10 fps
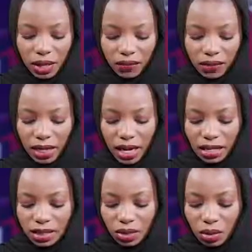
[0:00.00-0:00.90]
of
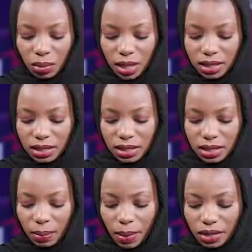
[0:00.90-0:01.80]
enhancing humanity's
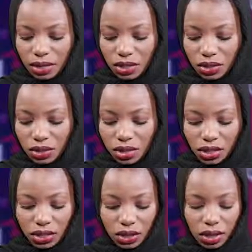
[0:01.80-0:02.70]
capacity to
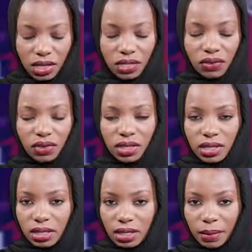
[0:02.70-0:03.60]
secure its food
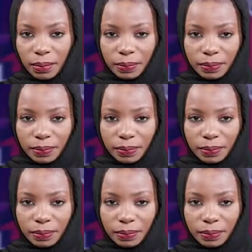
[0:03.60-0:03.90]
system.